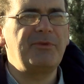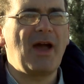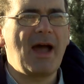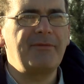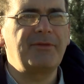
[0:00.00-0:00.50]
you
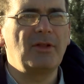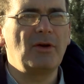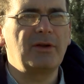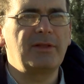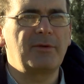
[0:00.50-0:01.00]
have to
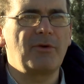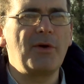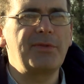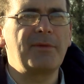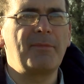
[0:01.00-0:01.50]
look at the
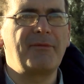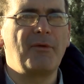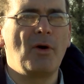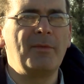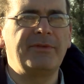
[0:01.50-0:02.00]
growth and
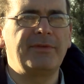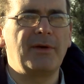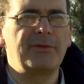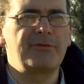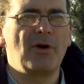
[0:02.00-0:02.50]
performance of
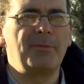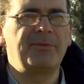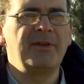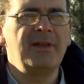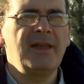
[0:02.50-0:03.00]
those
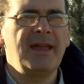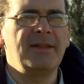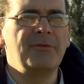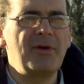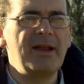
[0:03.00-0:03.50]
crops
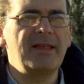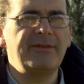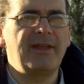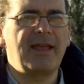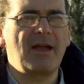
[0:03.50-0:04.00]
in a
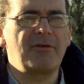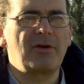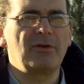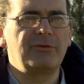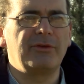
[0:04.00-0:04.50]
realistic
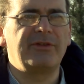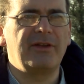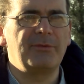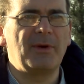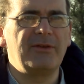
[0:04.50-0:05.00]
agricultural
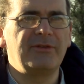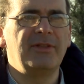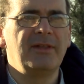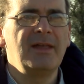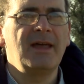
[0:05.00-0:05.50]

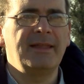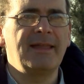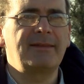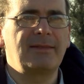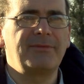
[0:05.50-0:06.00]
situation, and
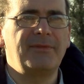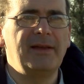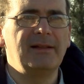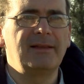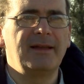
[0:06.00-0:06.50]
that's the
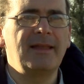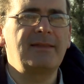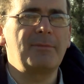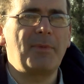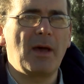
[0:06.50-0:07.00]
field, and
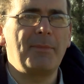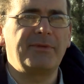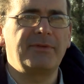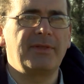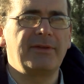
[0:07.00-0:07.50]
that's the
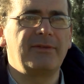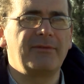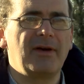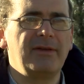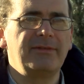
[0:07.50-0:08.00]
purpose of this
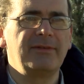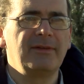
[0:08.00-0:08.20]
device.